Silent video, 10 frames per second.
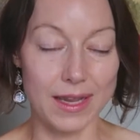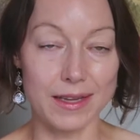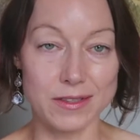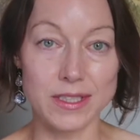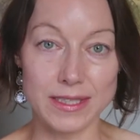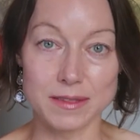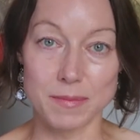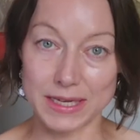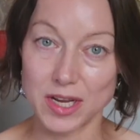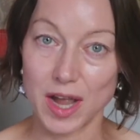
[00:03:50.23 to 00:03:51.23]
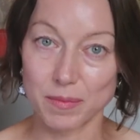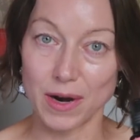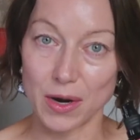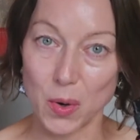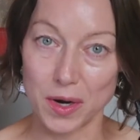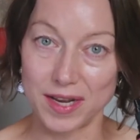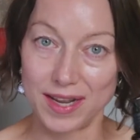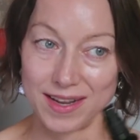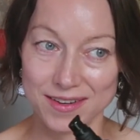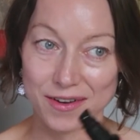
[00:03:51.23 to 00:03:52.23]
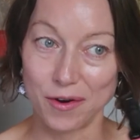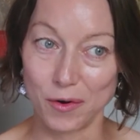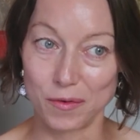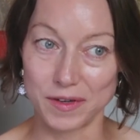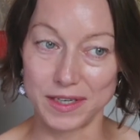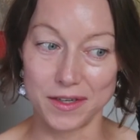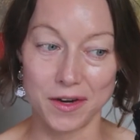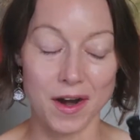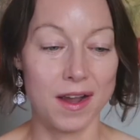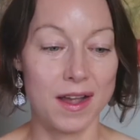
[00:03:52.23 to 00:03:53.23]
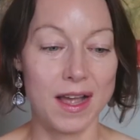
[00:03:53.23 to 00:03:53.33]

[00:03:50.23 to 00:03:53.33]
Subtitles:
aging is my top priority over here.